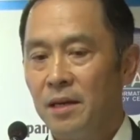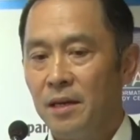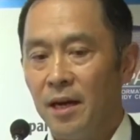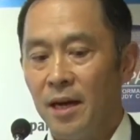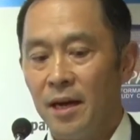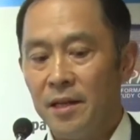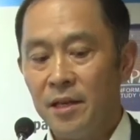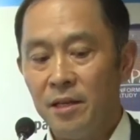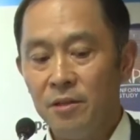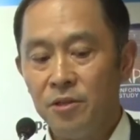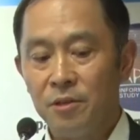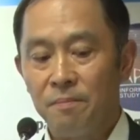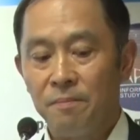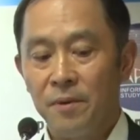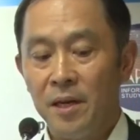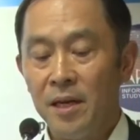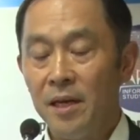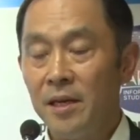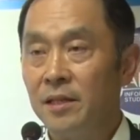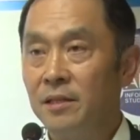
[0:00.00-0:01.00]
I think
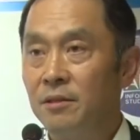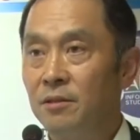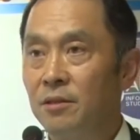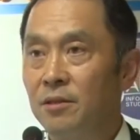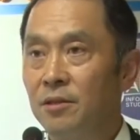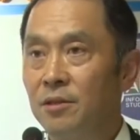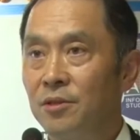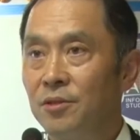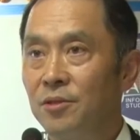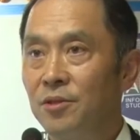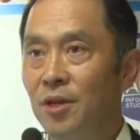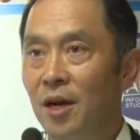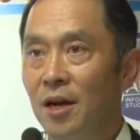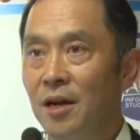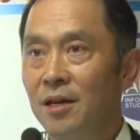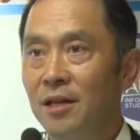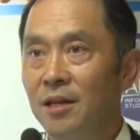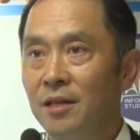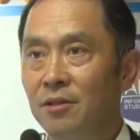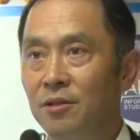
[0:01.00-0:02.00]
Japan
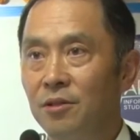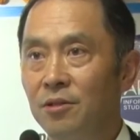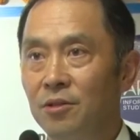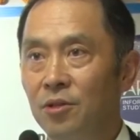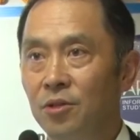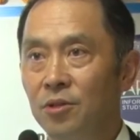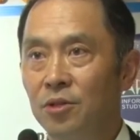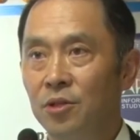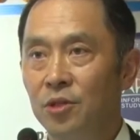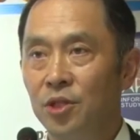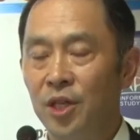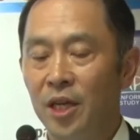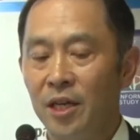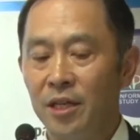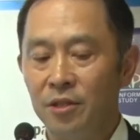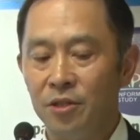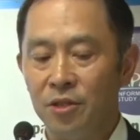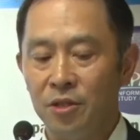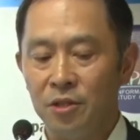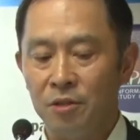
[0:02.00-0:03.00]
started to
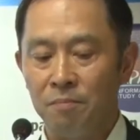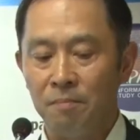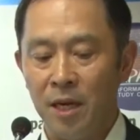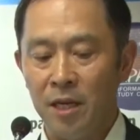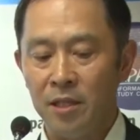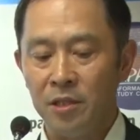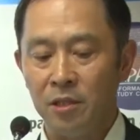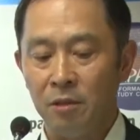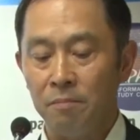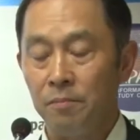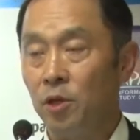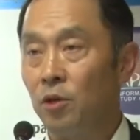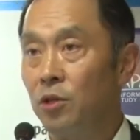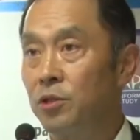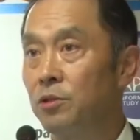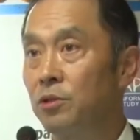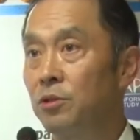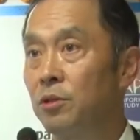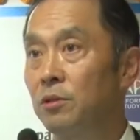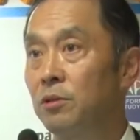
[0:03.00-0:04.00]
change its mindset
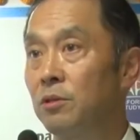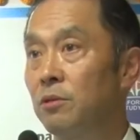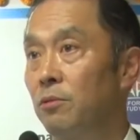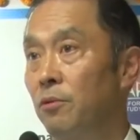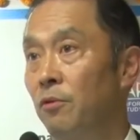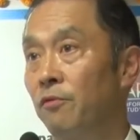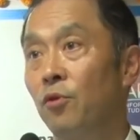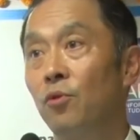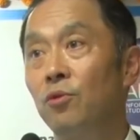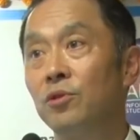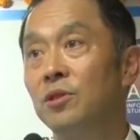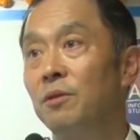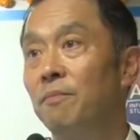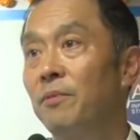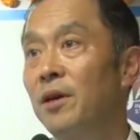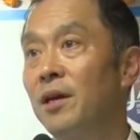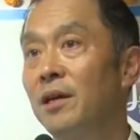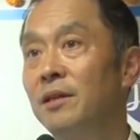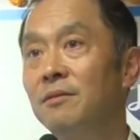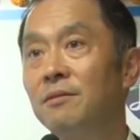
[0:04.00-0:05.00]
because, of course,
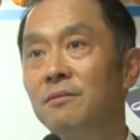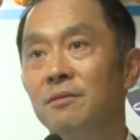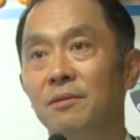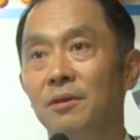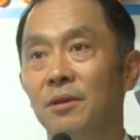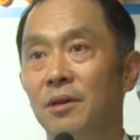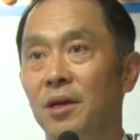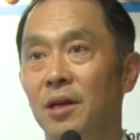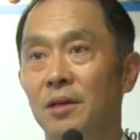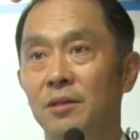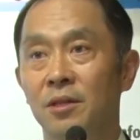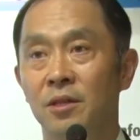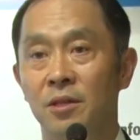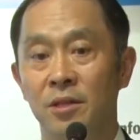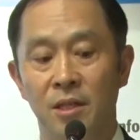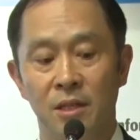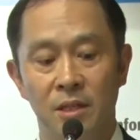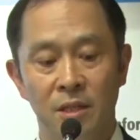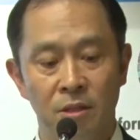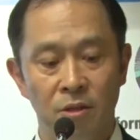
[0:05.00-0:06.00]
Japan uh,
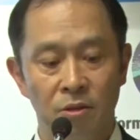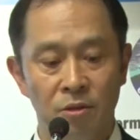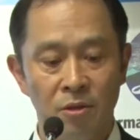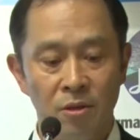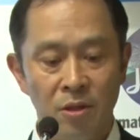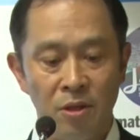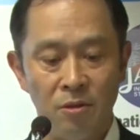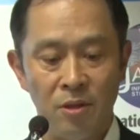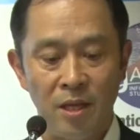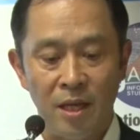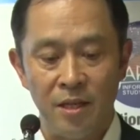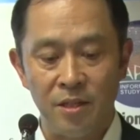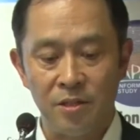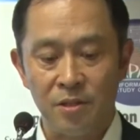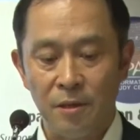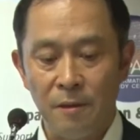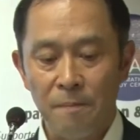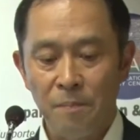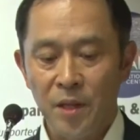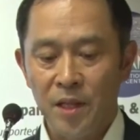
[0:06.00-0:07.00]
in the earlier
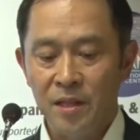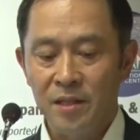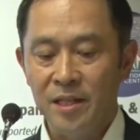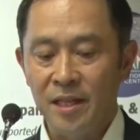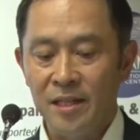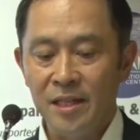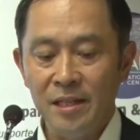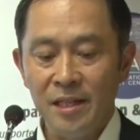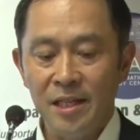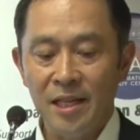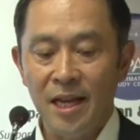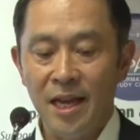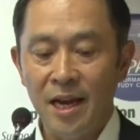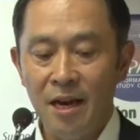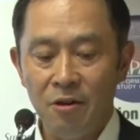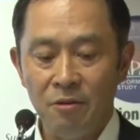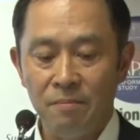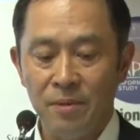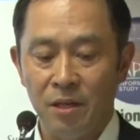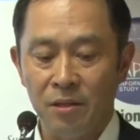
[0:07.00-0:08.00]
days didn't
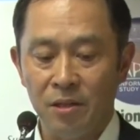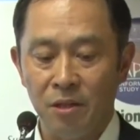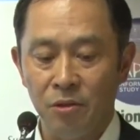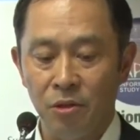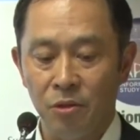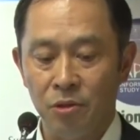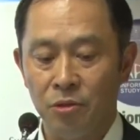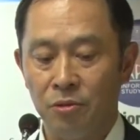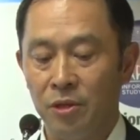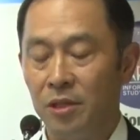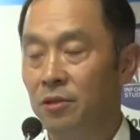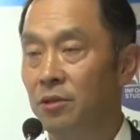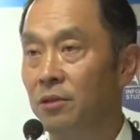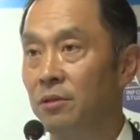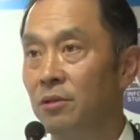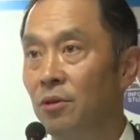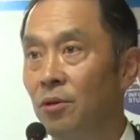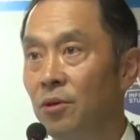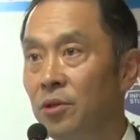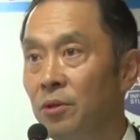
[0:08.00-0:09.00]
care about the
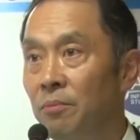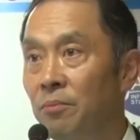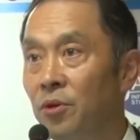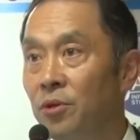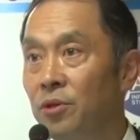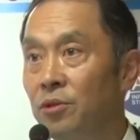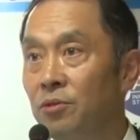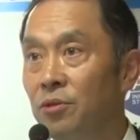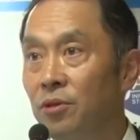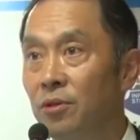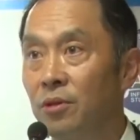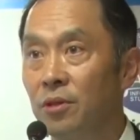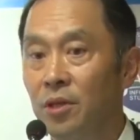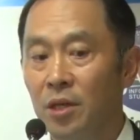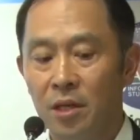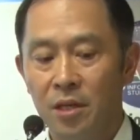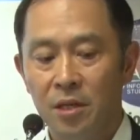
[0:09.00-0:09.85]
nutrition or the moisture,